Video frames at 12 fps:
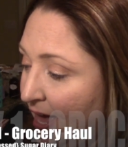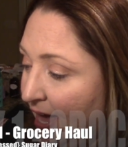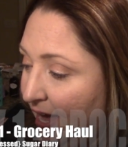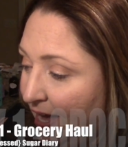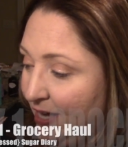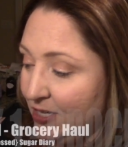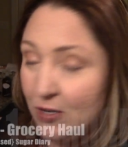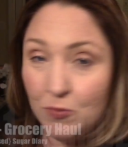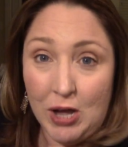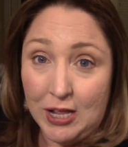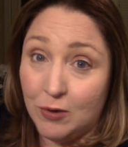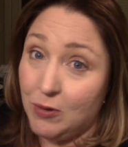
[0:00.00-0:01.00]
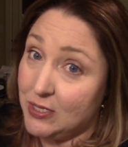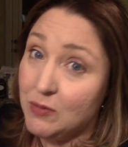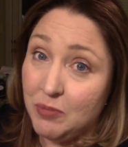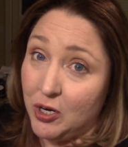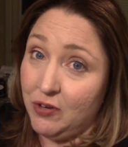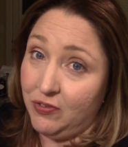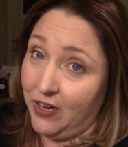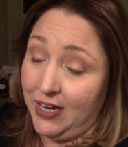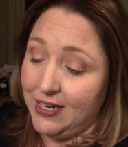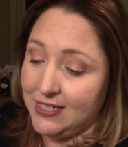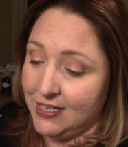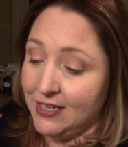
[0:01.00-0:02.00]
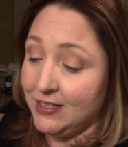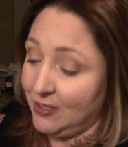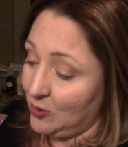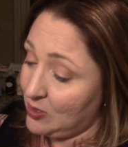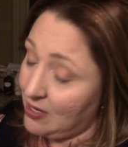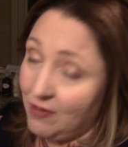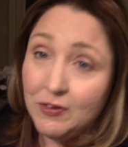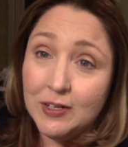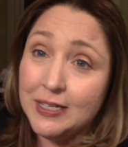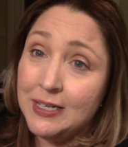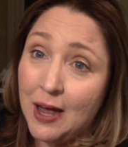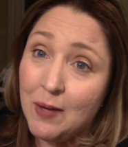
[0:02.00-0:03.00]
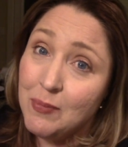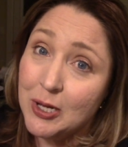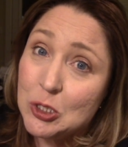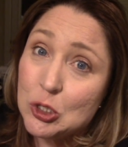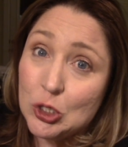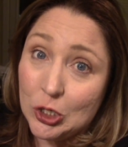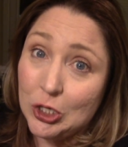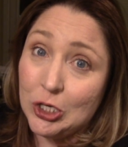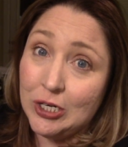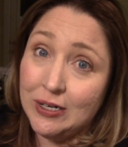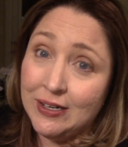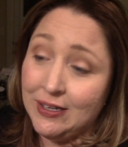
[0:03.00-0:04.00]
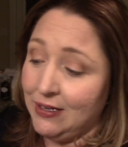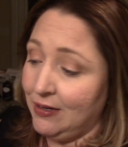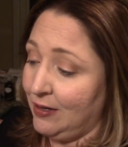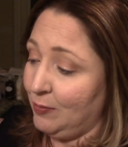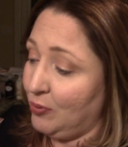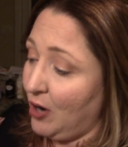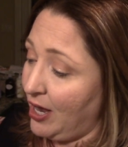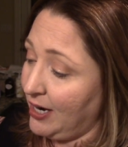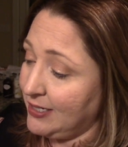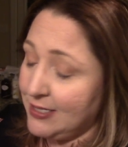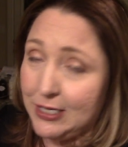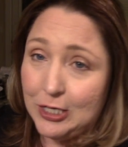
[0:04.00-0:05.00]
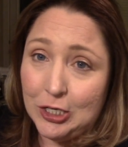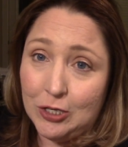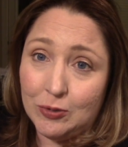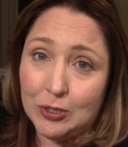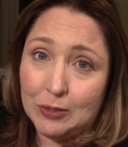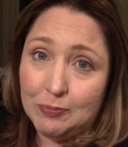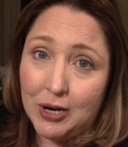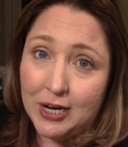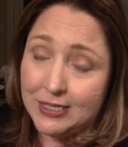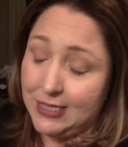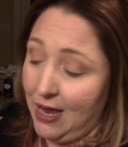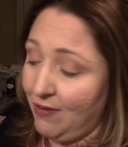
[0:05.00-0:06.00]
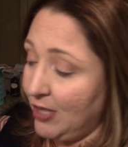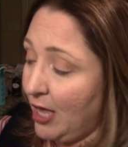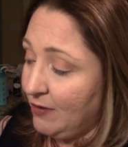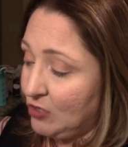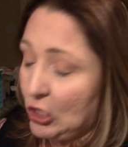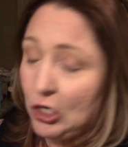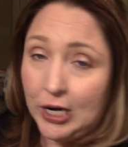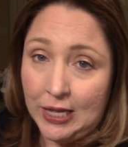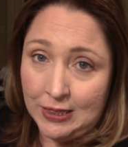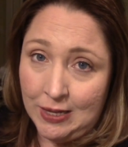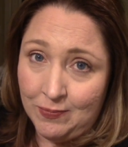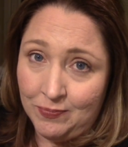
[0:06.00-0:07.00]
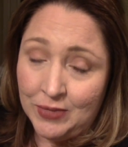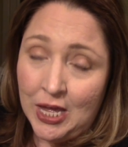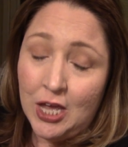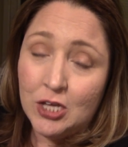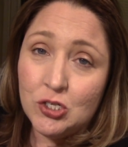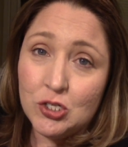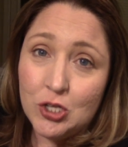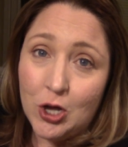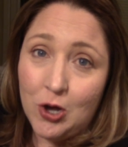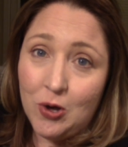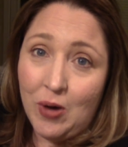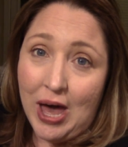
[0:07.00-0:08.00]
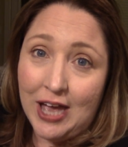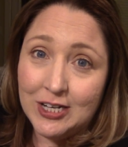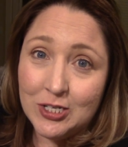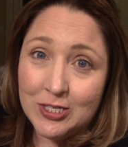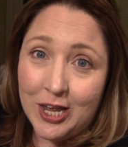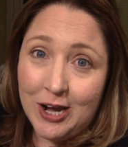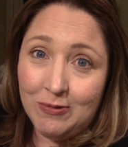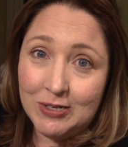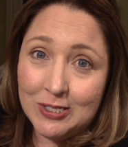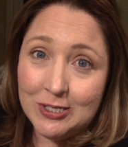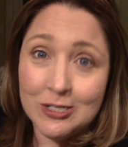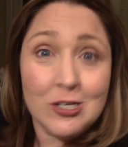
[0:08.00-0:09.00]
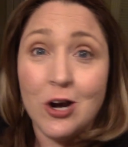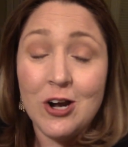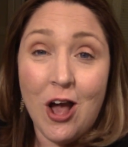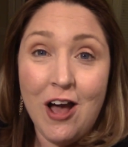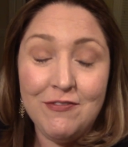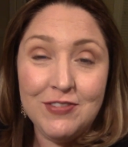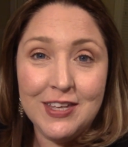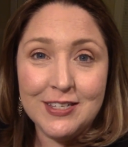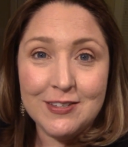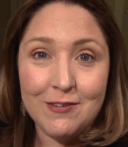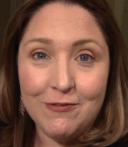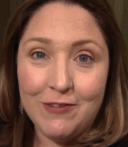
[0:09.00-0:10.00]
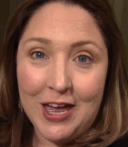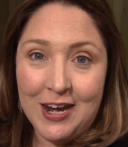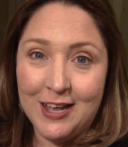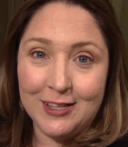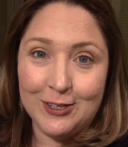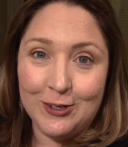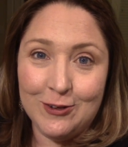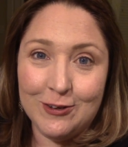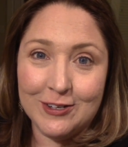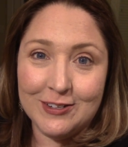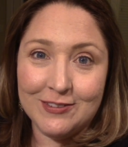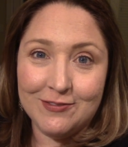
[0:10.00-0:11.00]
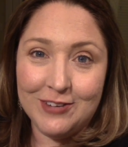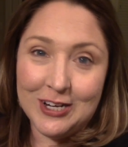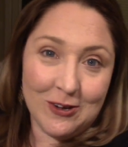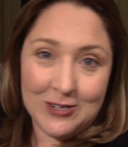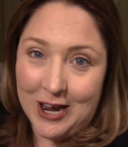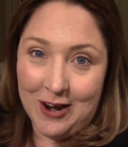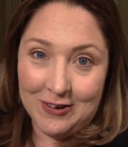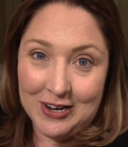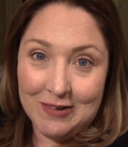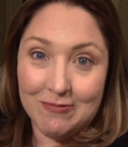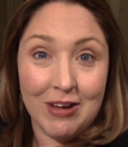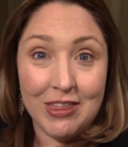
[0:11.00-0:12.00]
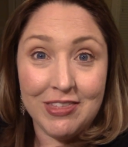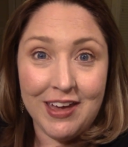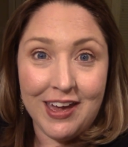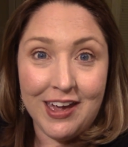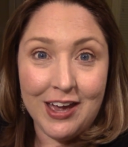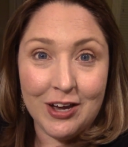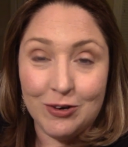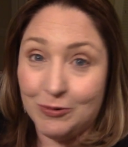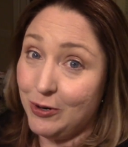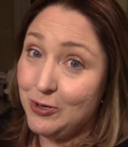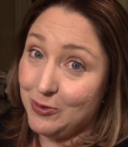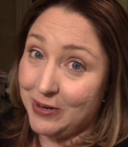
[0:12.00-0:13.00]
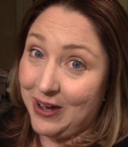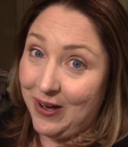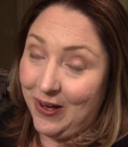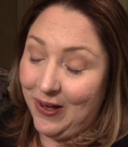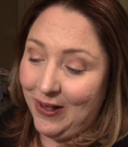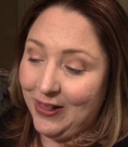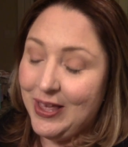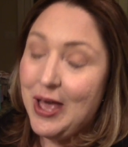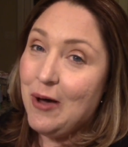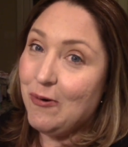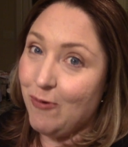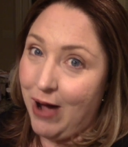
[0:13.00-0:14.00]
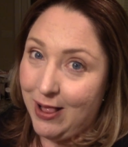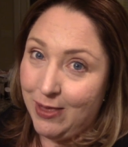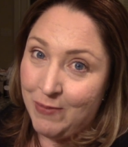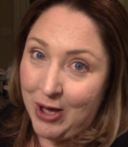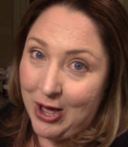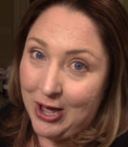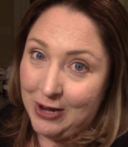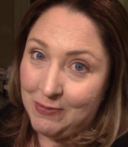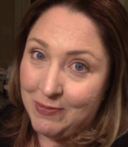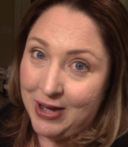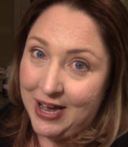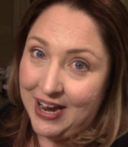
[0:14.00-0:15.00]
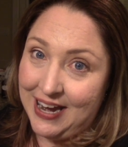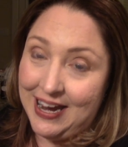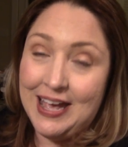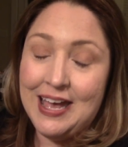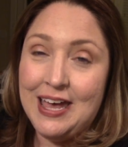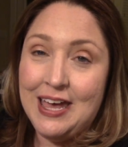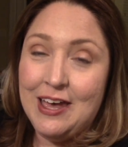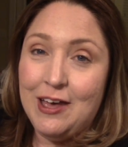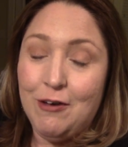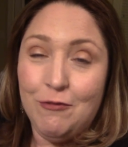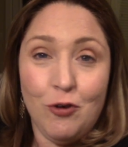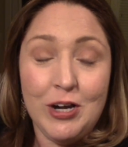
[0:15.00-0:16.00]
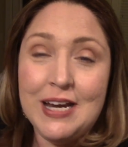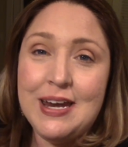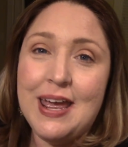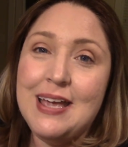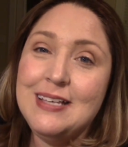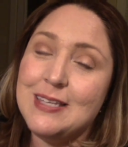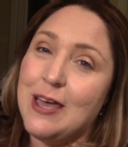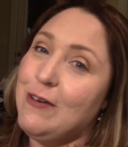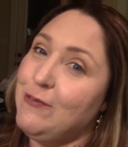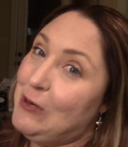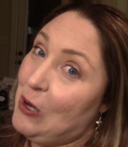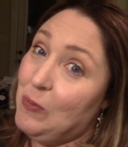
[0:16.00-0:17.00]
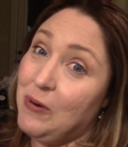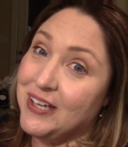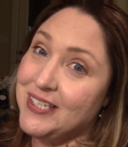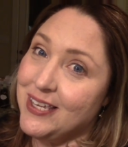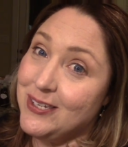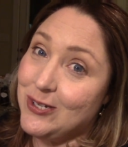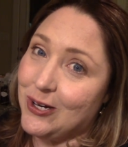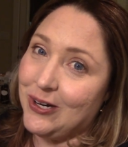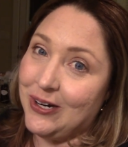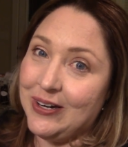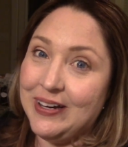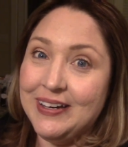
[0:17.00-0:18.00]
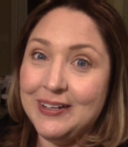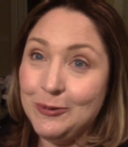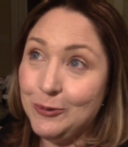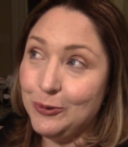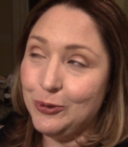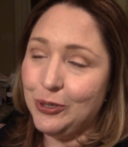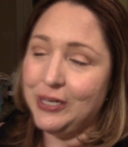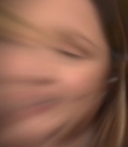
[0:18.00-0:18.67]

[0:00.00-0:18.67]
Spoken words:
and while it wasn't perfect, there's definitely not much sugar products here or products that have a lot of sugar in them. So I just thought I would start off this fun little video diary with a grocery haul while I'm on my 40 days of no processed sugar. Whew.